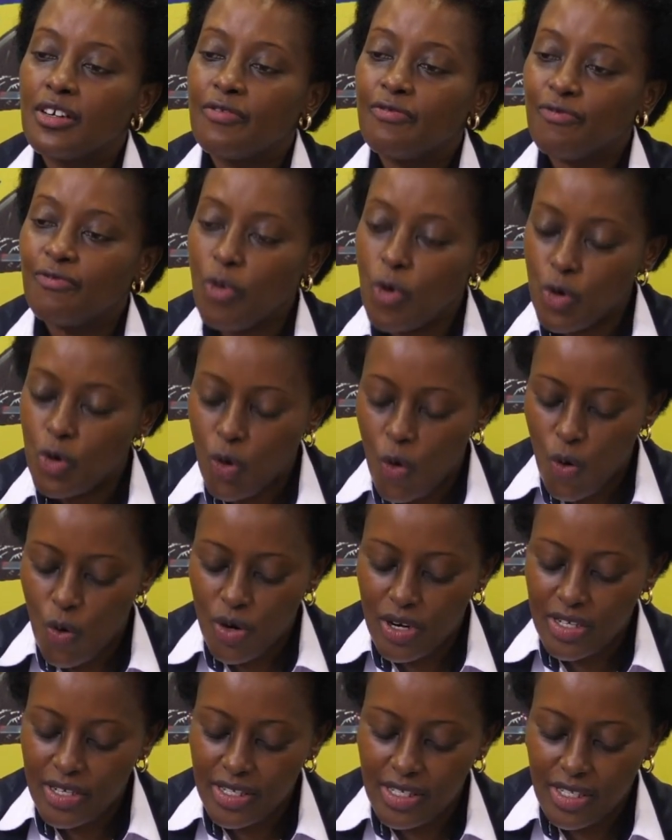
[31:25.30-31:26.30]
phone
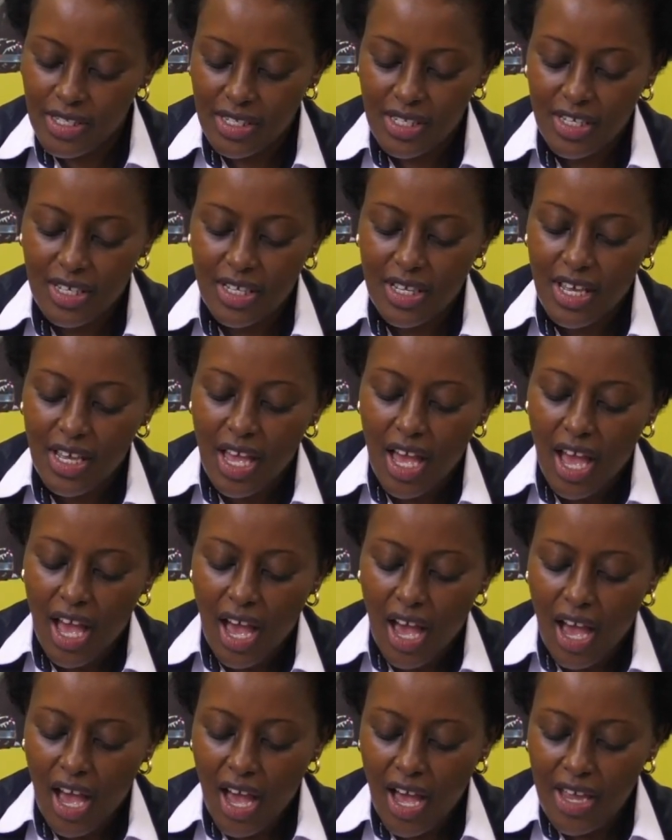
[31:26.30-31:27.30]
calls,
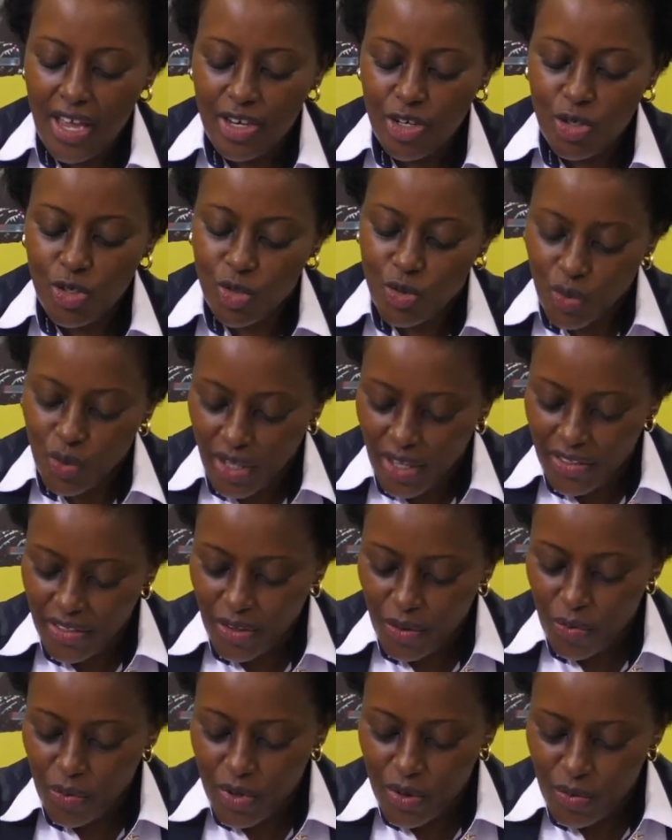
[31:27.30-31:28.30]
and
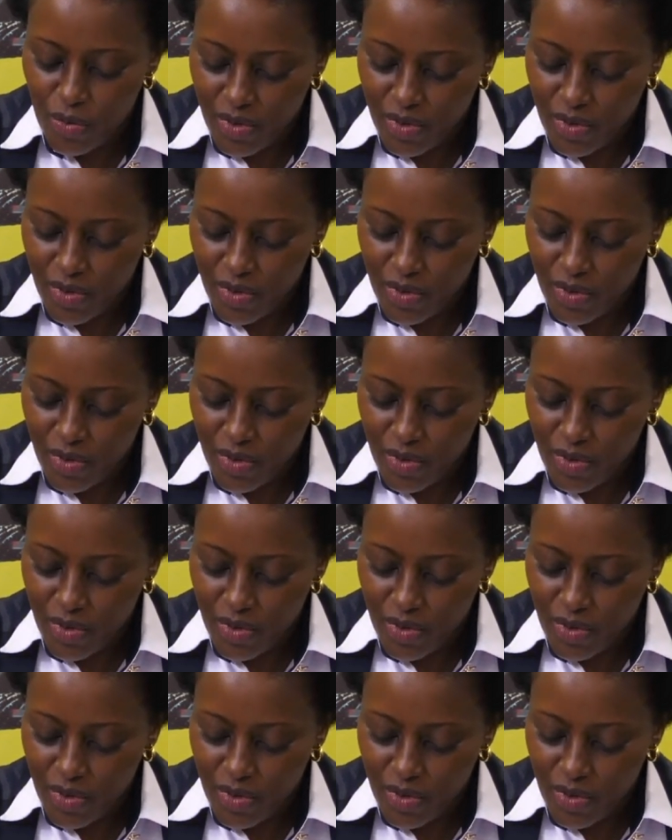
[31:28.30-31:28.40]
together we